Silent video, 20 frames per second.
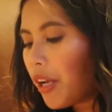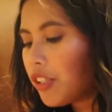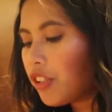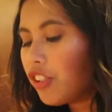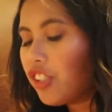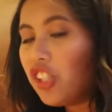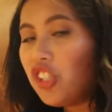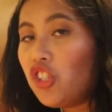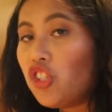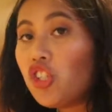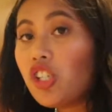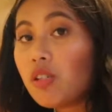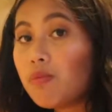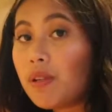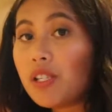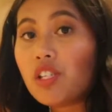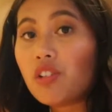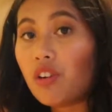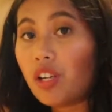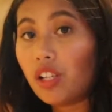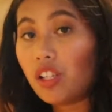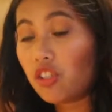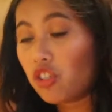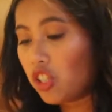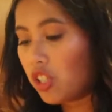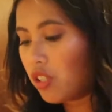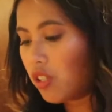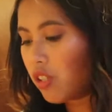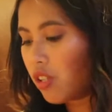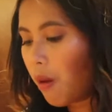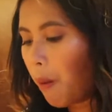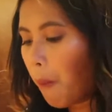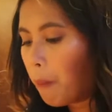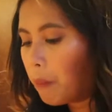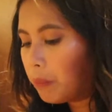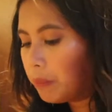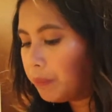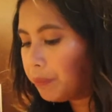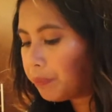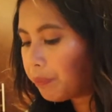So this is just mozzarella cheese.
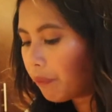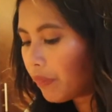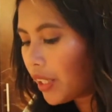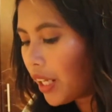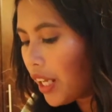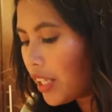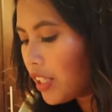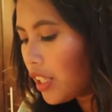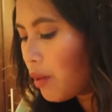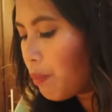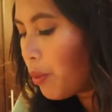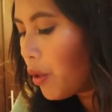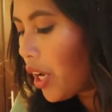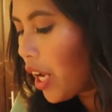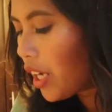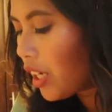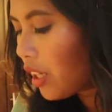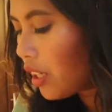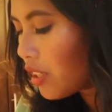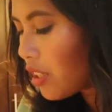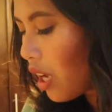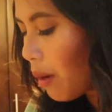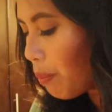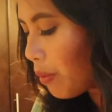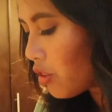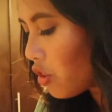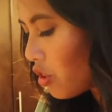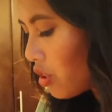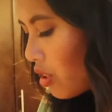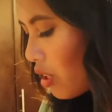I didn't put any type of